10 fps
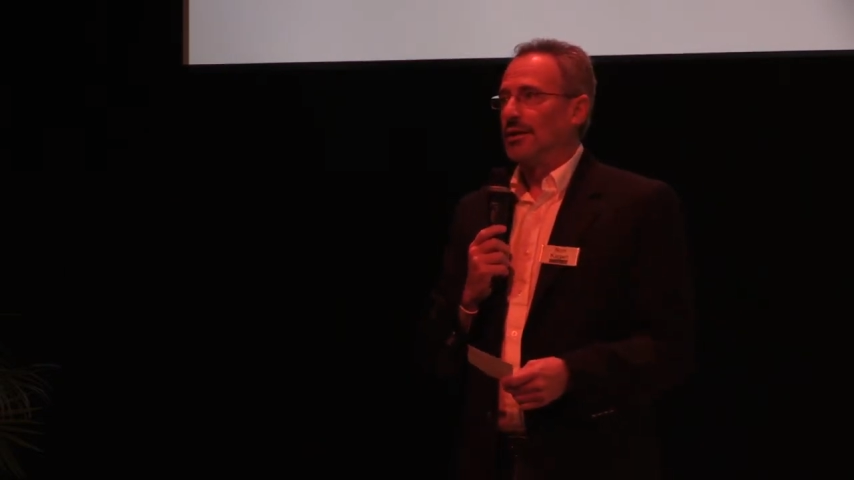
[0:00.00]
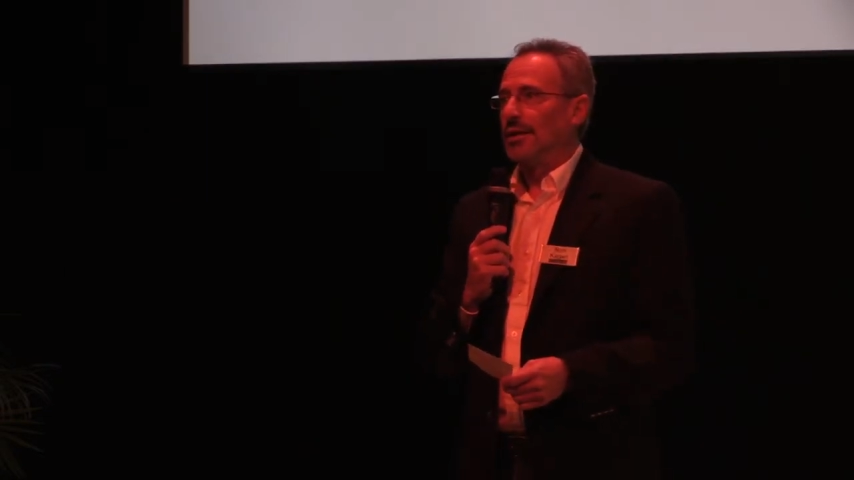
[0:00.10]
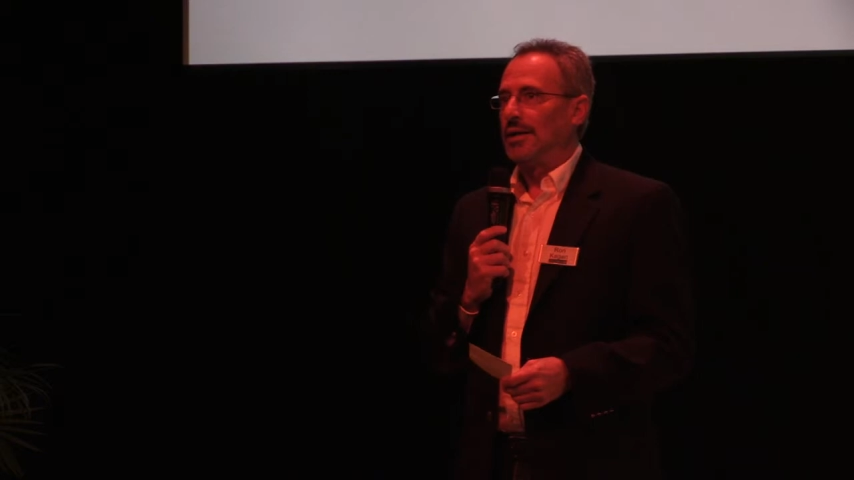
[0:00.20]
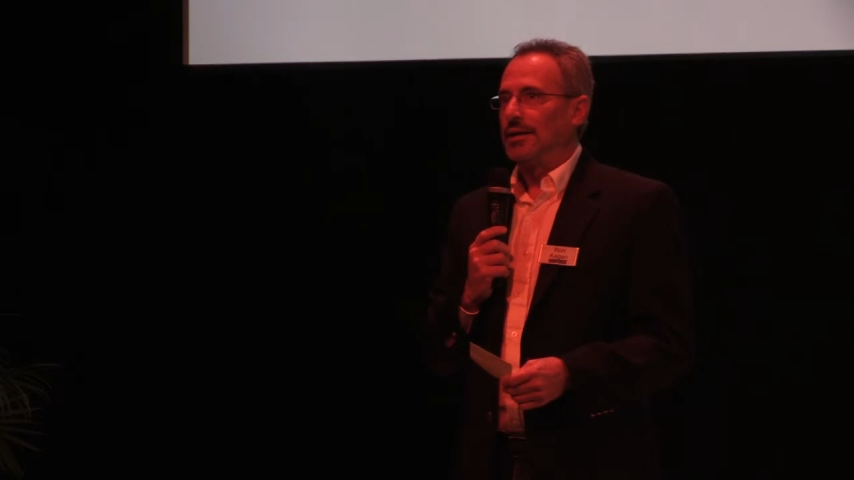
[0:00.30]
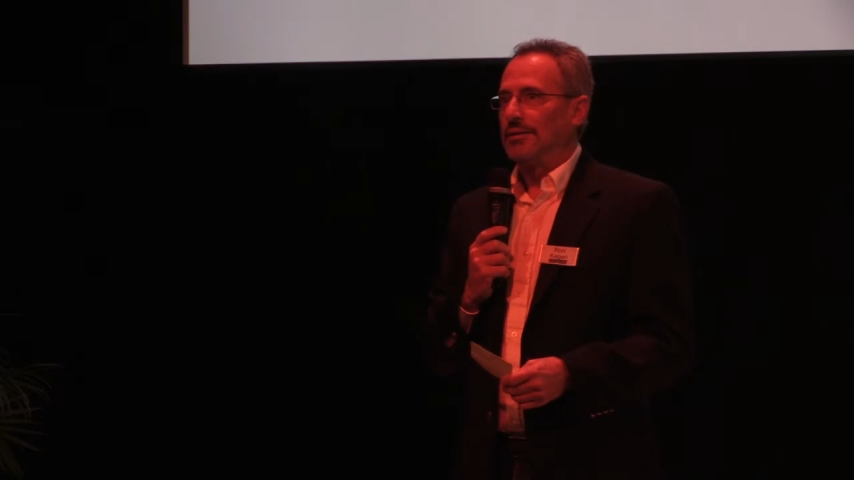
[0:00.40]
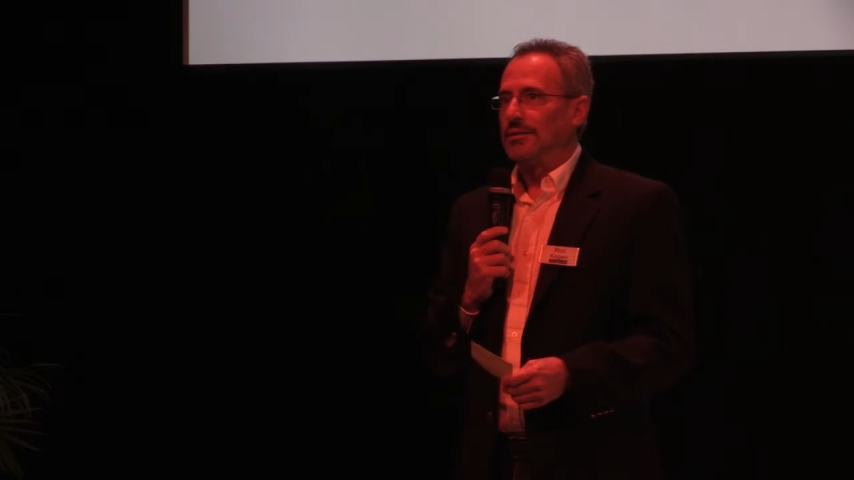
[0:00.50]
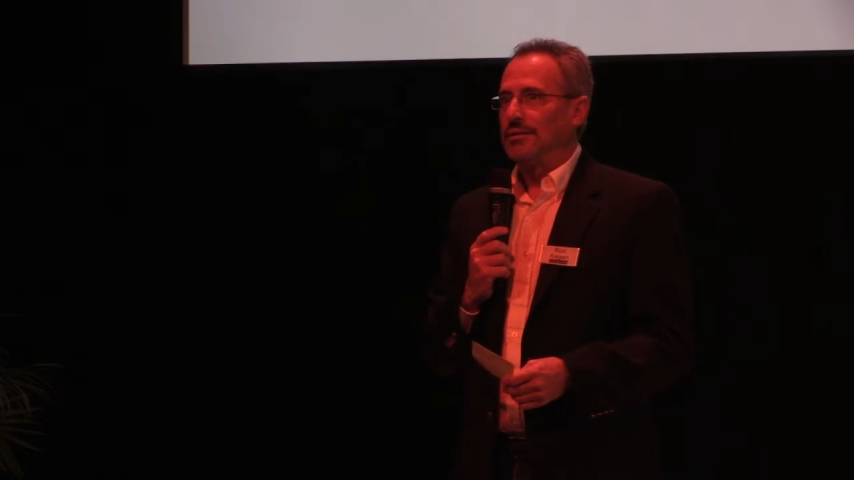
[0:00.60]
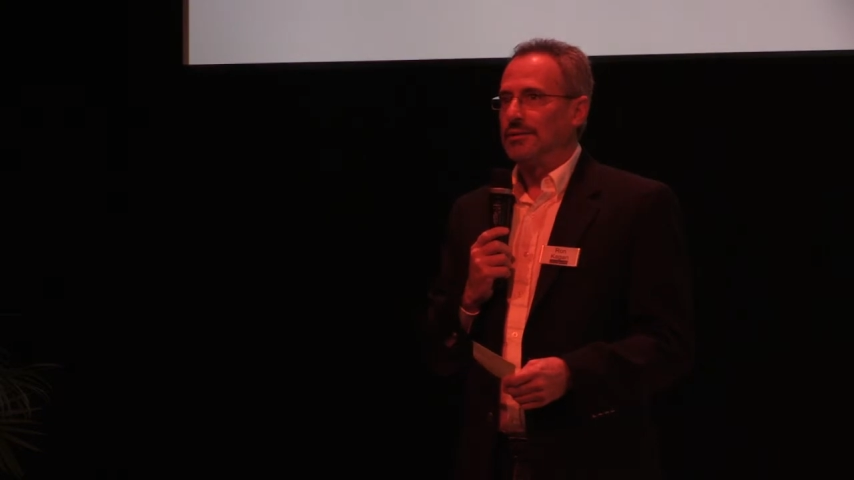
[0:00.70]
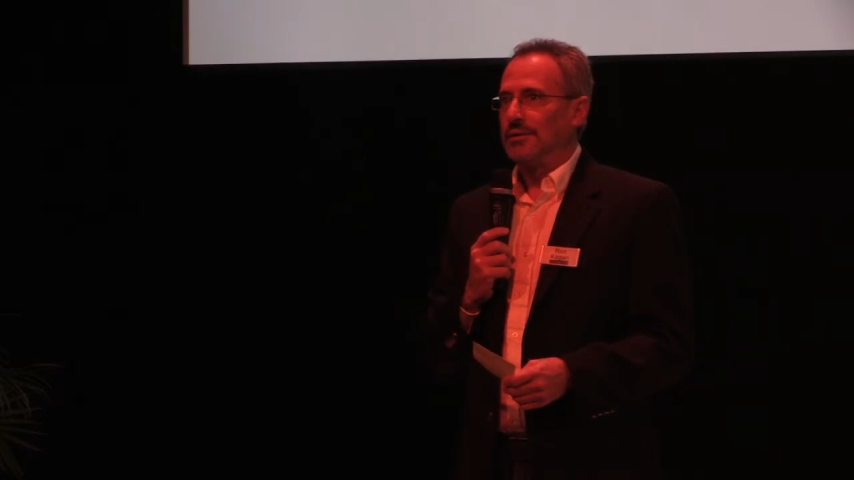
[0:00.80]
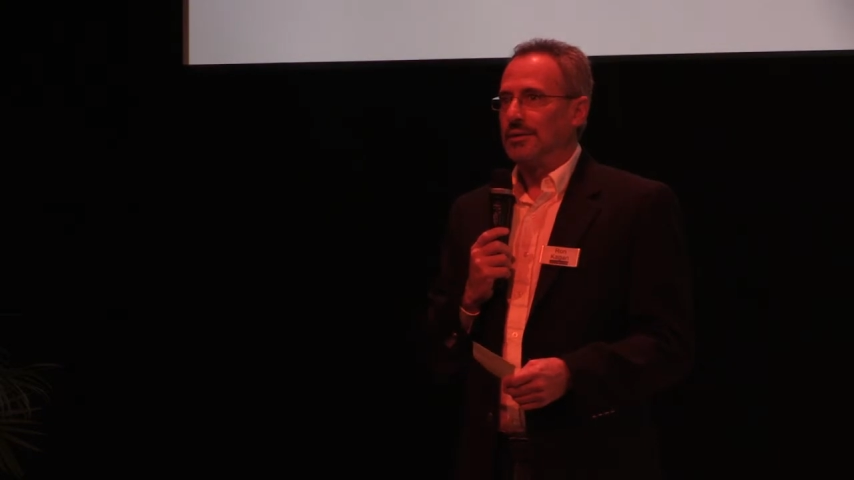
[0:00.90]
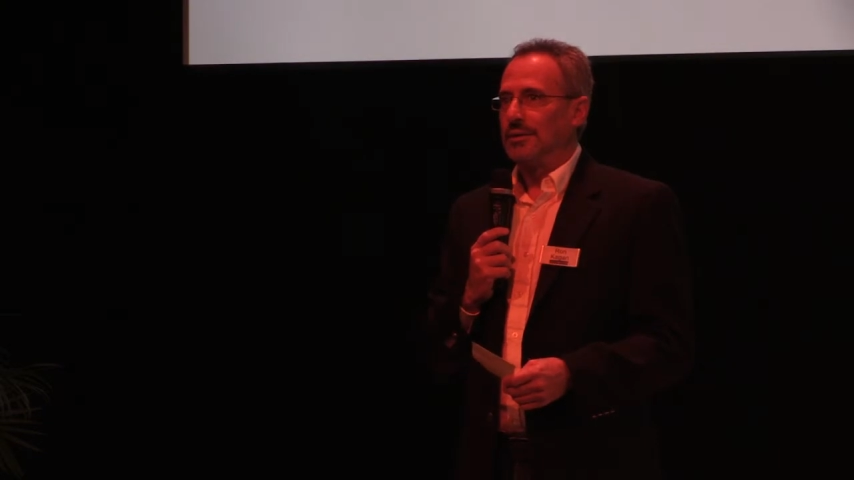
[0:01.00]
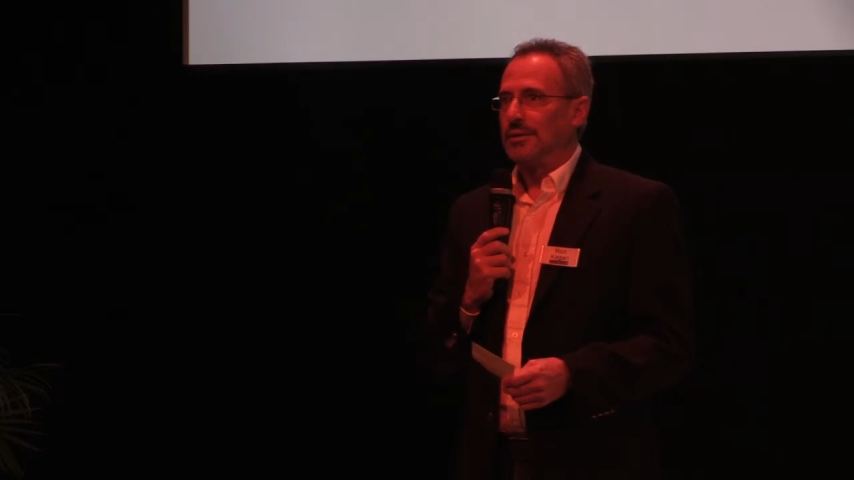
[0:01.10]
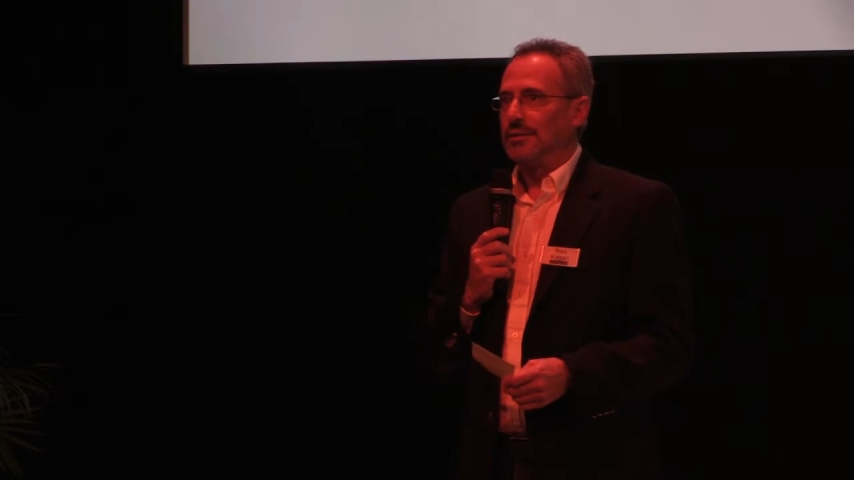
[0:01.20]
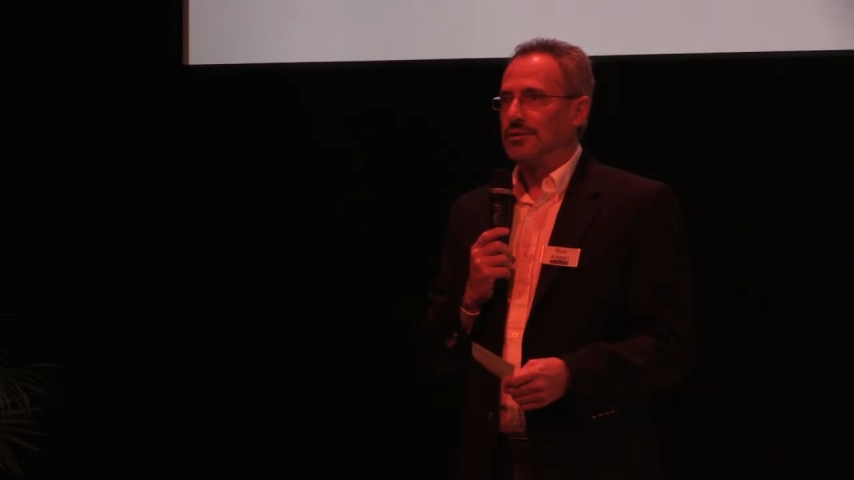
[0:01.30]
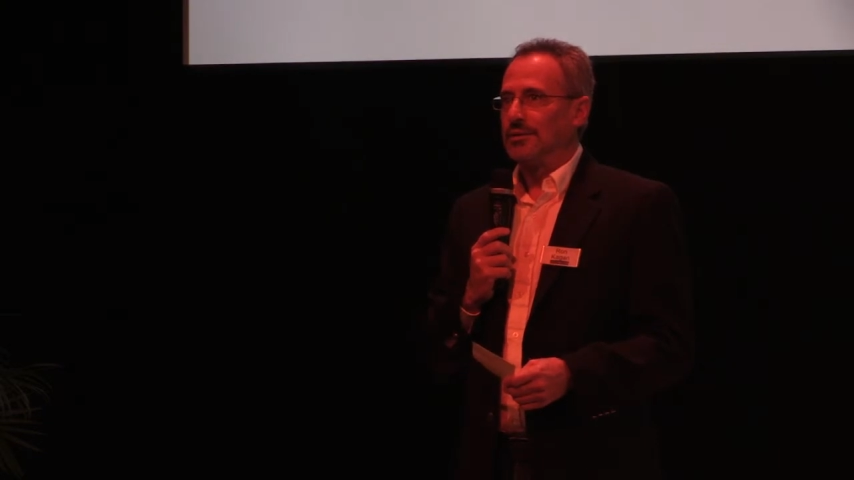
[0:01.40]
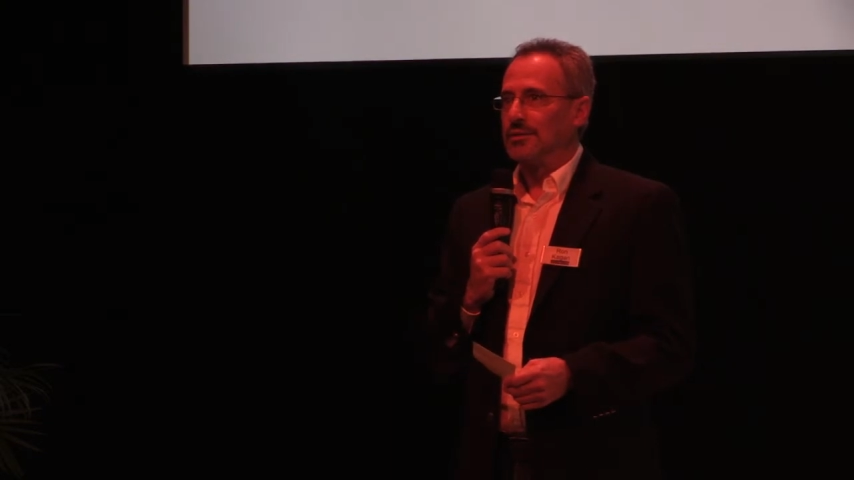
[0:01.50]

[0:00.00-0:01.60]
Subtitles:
and so